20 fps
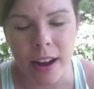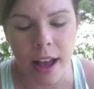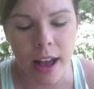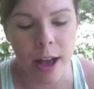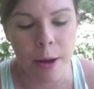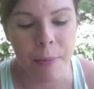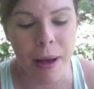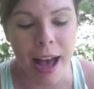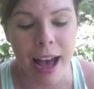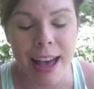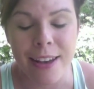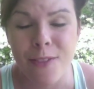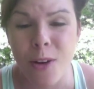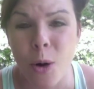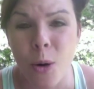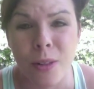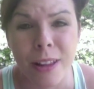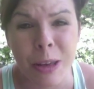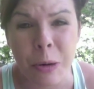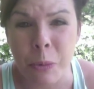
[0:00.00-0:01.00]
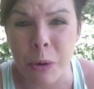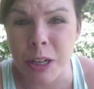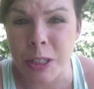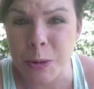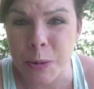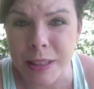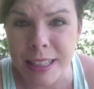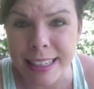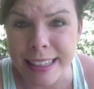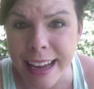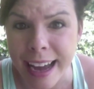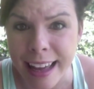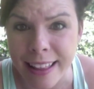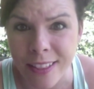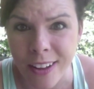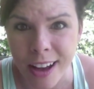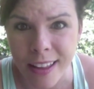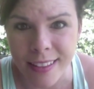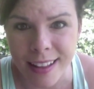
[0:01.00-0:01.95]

I've only worked with the nylon.